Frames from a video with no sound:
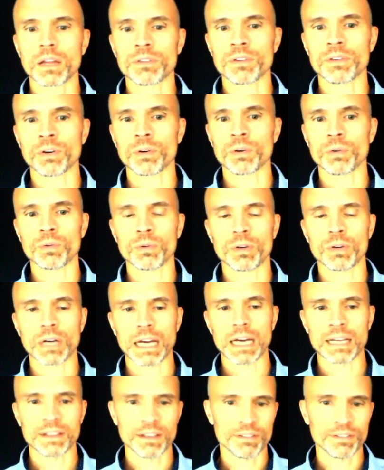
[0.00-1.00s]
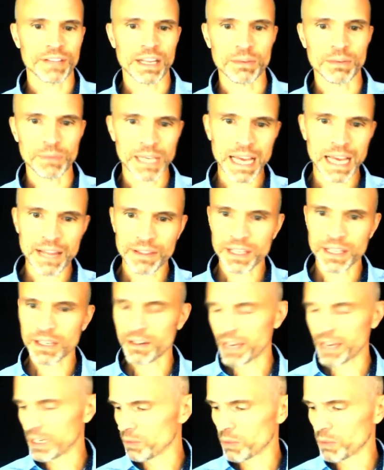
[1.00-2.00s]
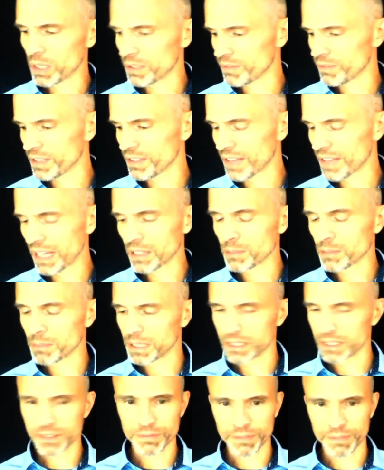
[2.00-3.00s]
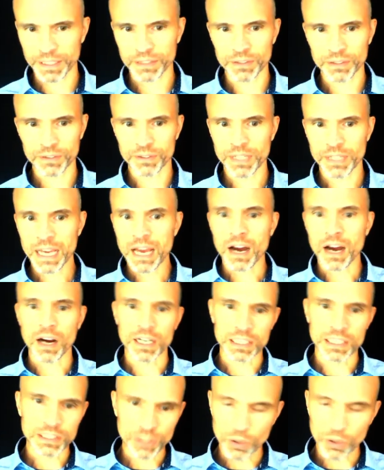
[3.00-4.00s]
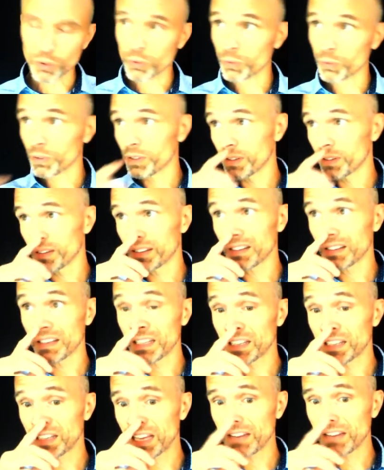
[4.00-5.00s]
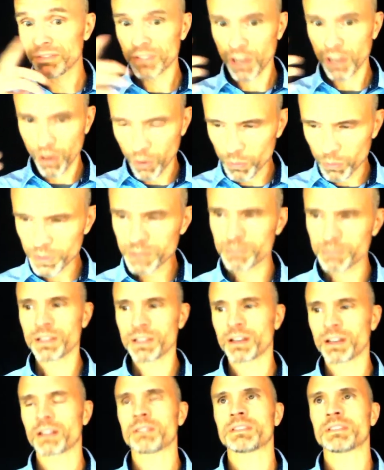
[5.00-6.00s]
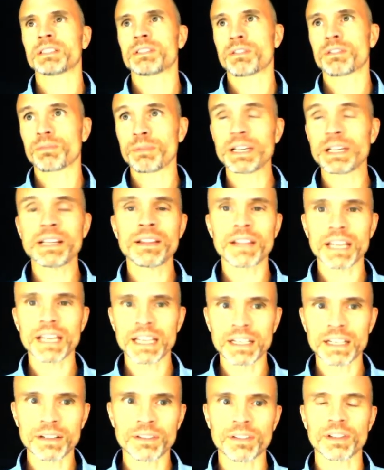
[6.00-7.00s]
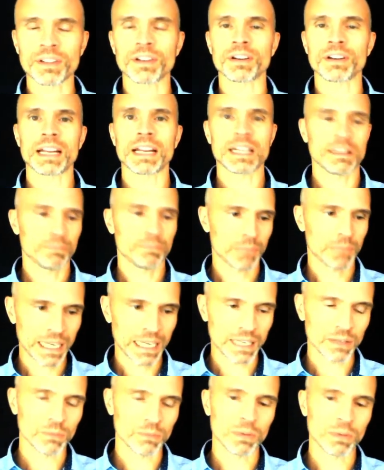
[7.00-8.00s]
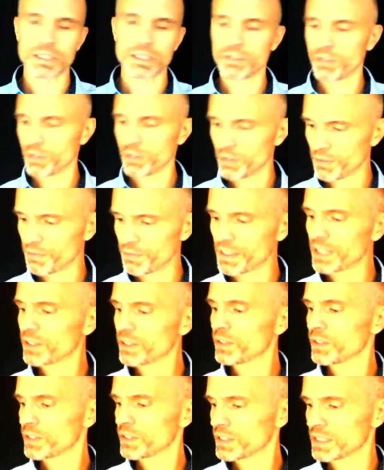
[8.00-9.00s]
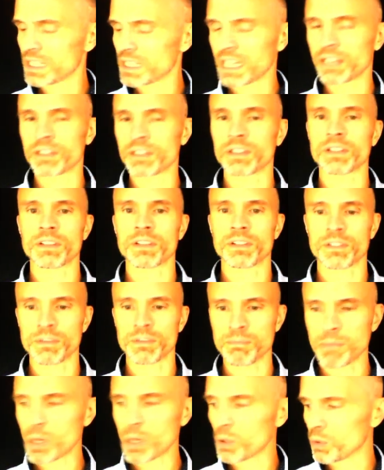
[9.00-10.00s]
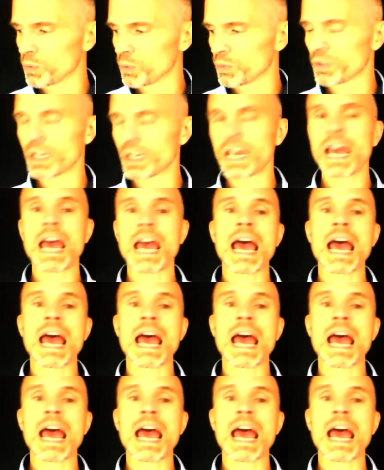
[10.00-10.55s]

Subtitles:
So, as I've said, we can't think of any one of these elements, field, on its own. They have to always be thought of as 3 things that are at play at once. There's a field, there's a tenor, and there's a mode.